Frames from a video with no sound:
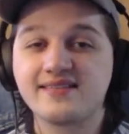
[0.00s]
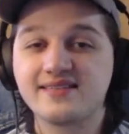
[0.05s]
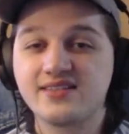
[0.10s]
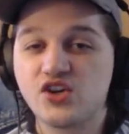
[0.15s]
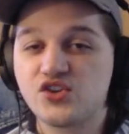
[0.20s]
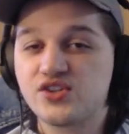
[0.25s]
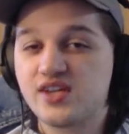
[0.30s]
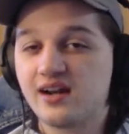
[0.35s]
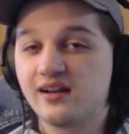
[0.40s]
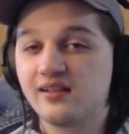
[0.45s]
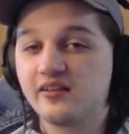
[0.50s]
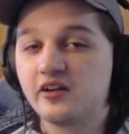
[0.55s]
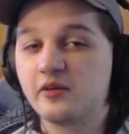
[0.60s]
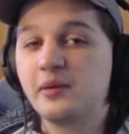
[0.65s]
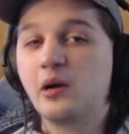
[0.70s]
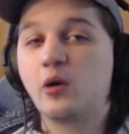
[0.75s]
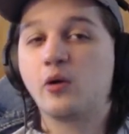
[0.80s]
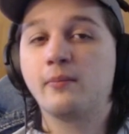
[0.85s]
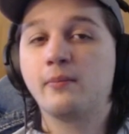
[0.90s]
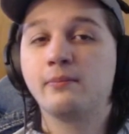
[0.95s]
just get a little
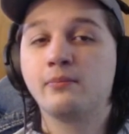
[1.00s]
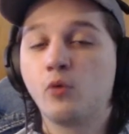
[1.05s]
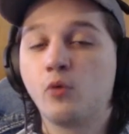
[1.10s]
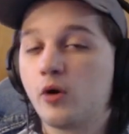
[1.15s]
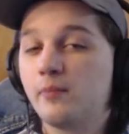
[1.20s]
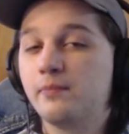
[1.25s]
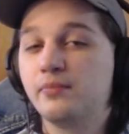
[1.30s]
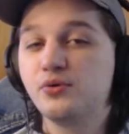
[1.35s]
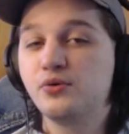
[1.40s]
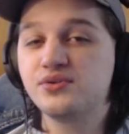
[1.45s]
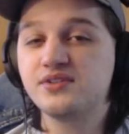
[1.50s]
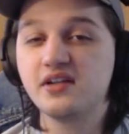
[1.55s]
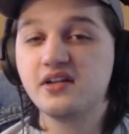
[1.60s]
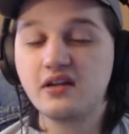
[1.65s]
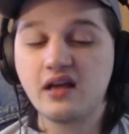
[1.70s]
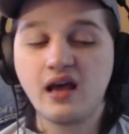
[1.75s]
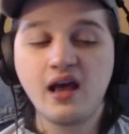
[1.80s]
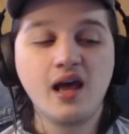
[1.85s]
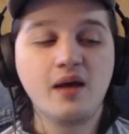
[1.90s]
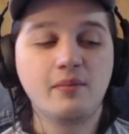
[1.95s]
bit more
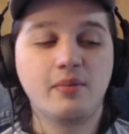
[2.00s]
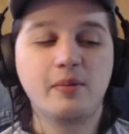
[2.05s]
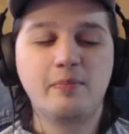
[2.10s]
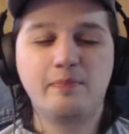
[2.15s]
boosted. But